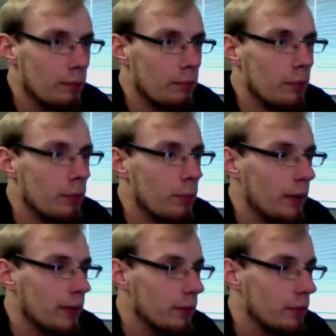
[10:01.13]

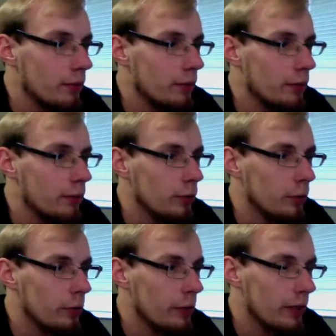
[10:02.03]
perspective,
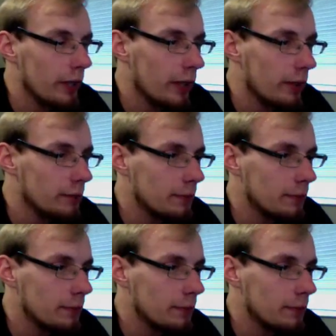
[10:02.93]
fooling me again.